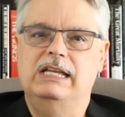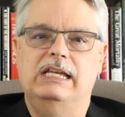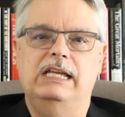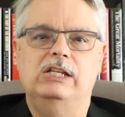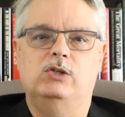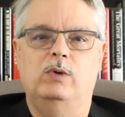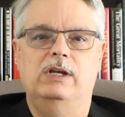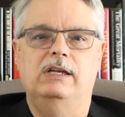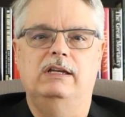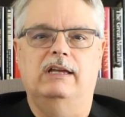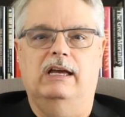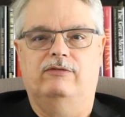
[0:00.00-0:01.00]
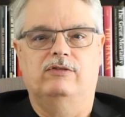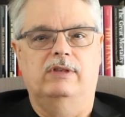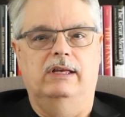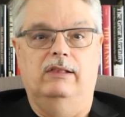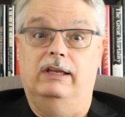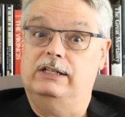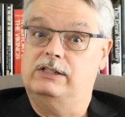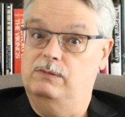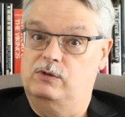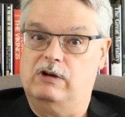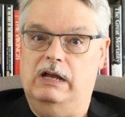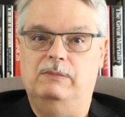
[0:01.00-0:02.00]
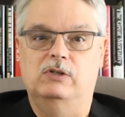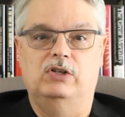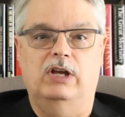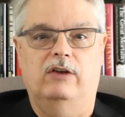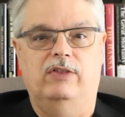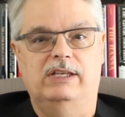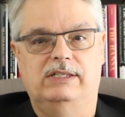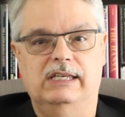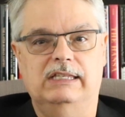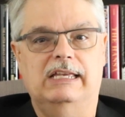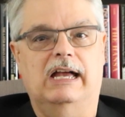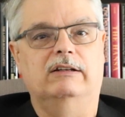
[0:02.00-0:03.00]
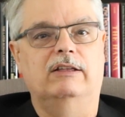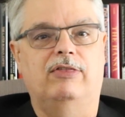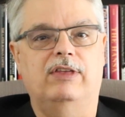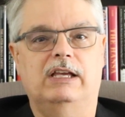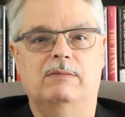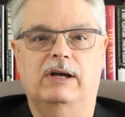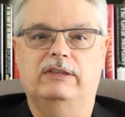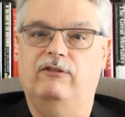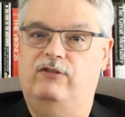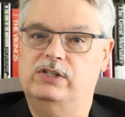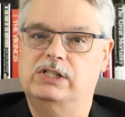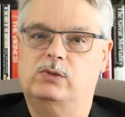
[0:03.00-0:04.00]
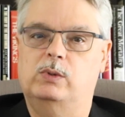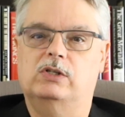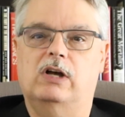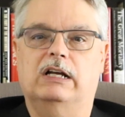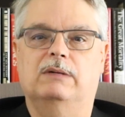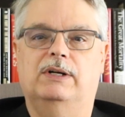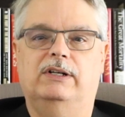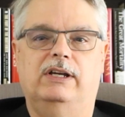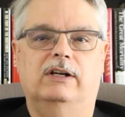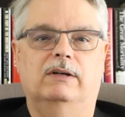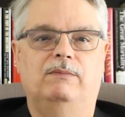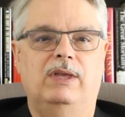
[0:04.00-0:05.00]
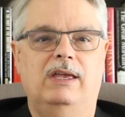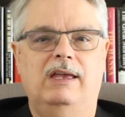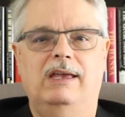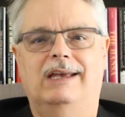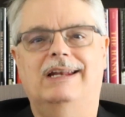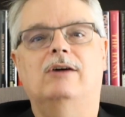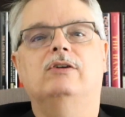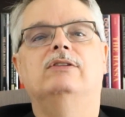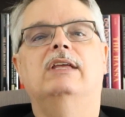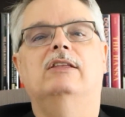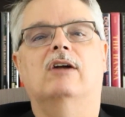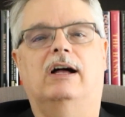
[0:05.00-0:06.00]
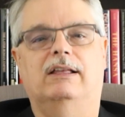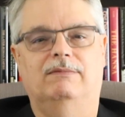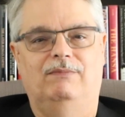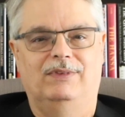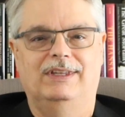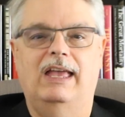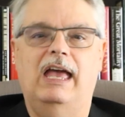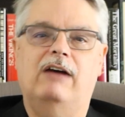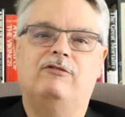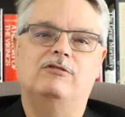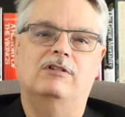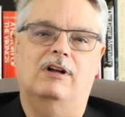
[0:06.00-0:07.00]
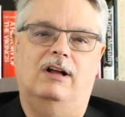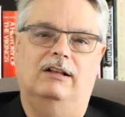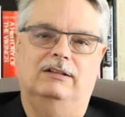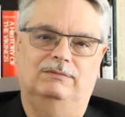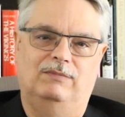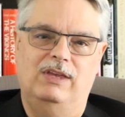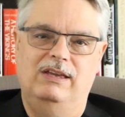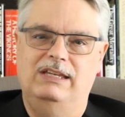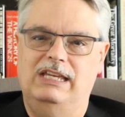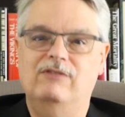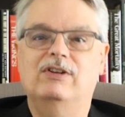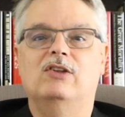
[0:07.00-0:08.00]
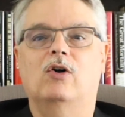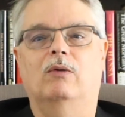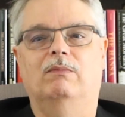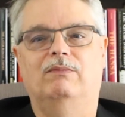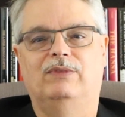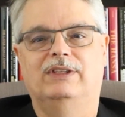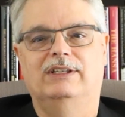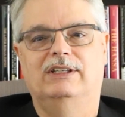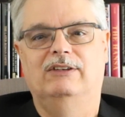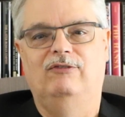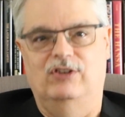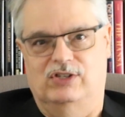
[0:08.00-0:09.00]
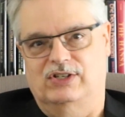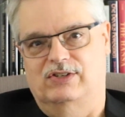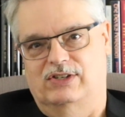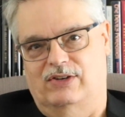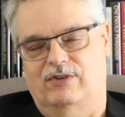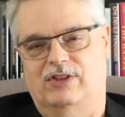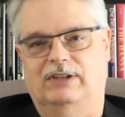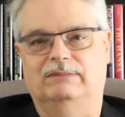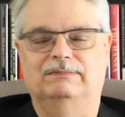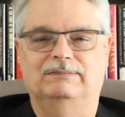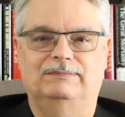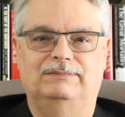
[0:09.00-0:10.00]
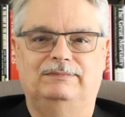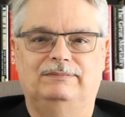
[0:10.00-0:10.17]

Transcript: Each week, after they like, subscribe, and share, they sit down and think about the physics we talk about here. And how could they not? After all, even at home, physics is everything.